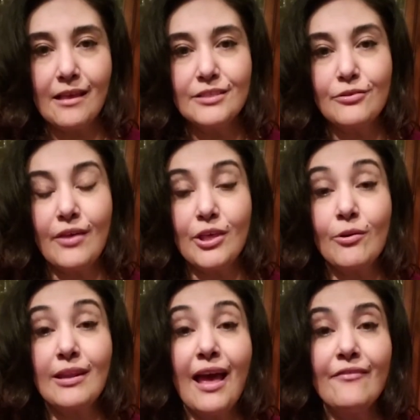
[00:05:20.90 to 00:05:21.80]
so that you
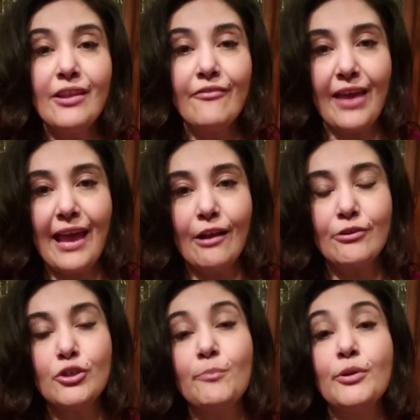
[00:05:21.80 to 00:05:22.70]
can have enough air
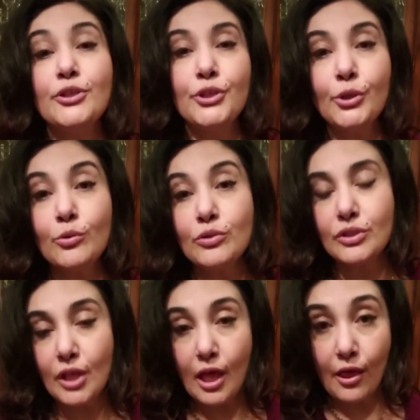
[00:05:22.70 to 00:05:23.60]
to
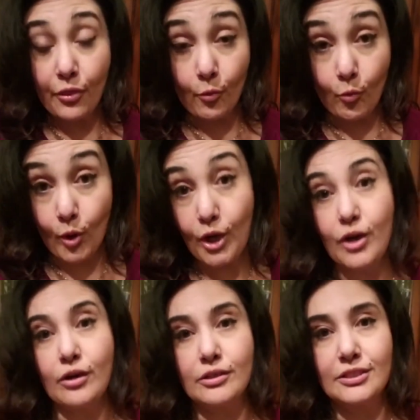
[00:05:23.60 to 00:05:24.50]
produce the
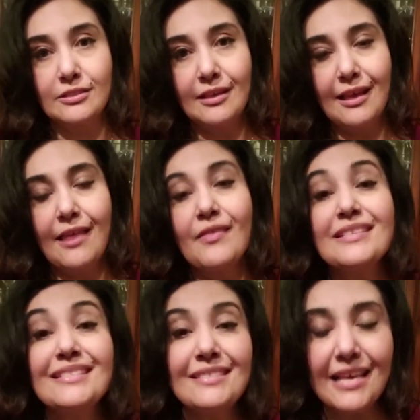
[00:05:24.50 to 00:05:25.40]
words, the
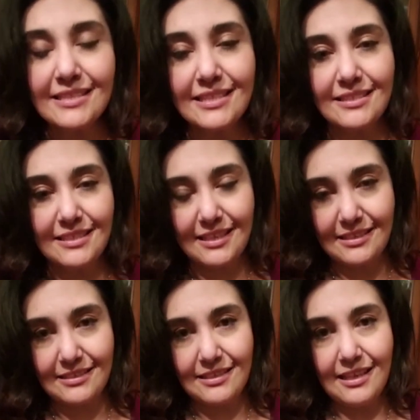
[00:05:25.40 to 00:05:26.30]

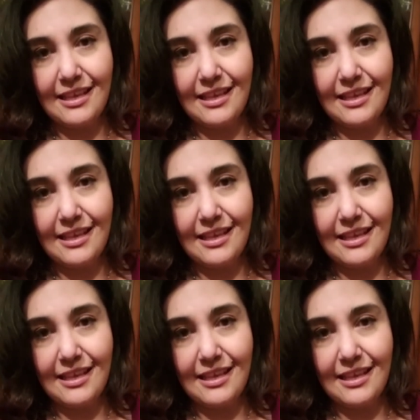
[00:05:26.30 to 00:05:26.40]
sentences,